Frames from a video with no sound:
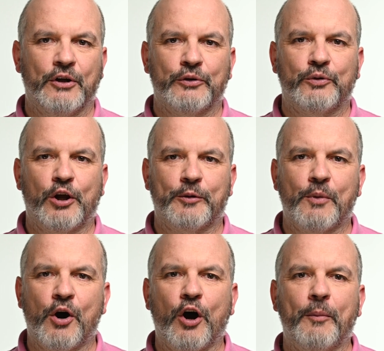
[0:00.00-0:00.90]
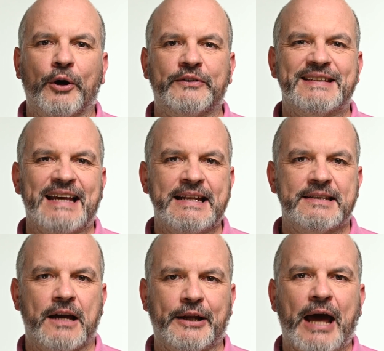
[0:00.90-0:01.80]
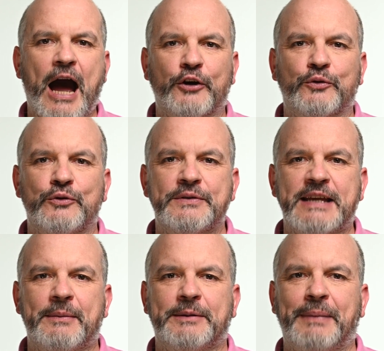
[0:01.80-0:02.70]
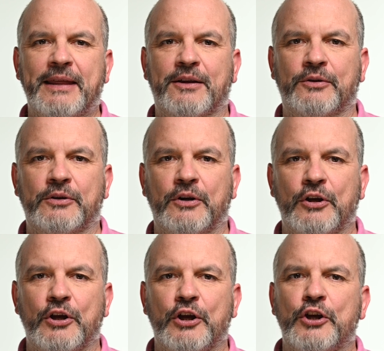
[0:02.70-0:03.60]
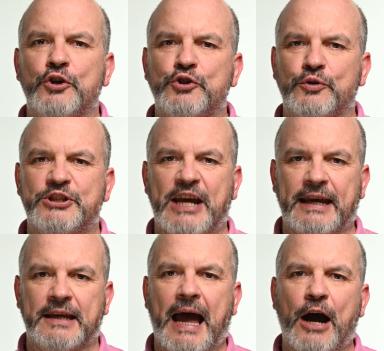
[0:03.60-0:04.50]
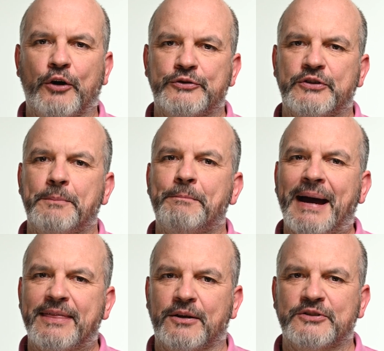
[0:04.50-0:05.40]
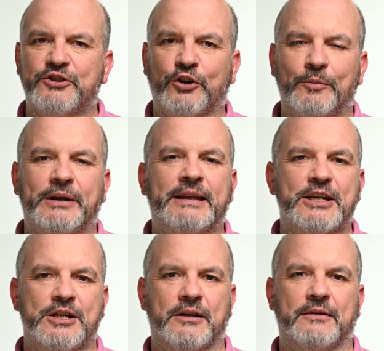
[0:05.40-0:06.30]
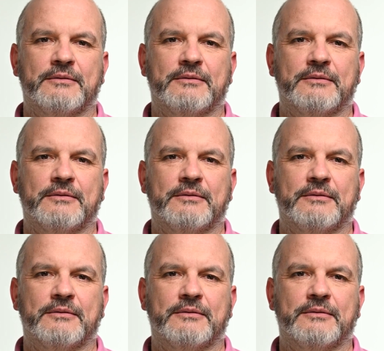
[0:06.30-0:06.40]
To learn more about sets and how to use them in Python, you should check out Python's documentation.